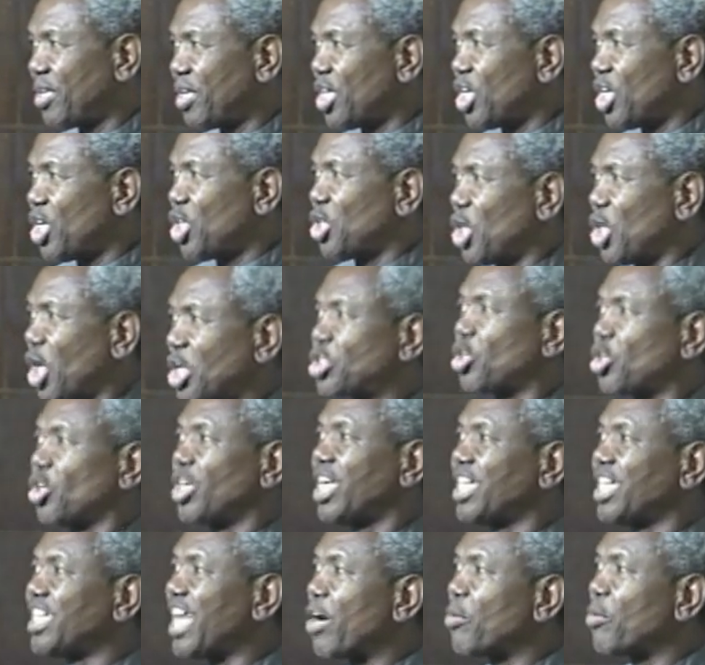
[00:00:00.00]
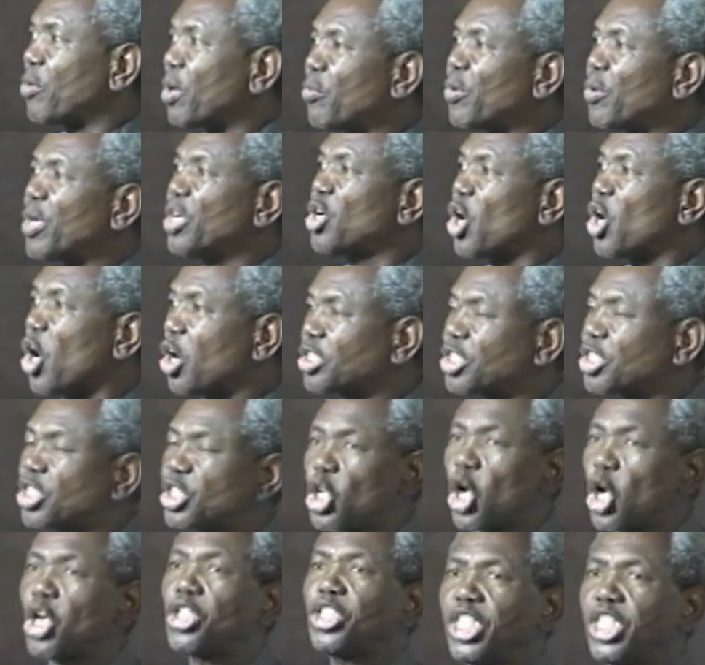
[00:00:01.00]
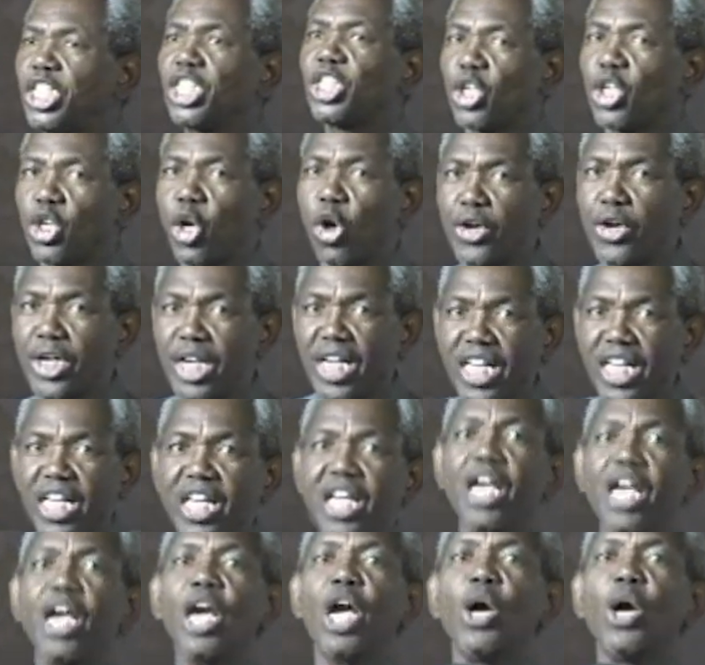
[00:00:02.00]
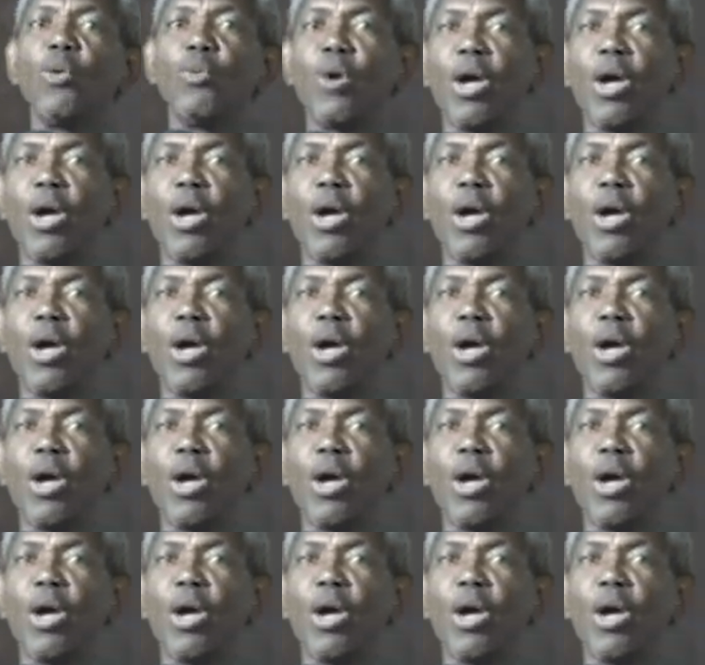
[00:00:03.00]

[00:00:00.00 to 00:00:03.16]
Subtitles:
Not only that we will not touch his glory, we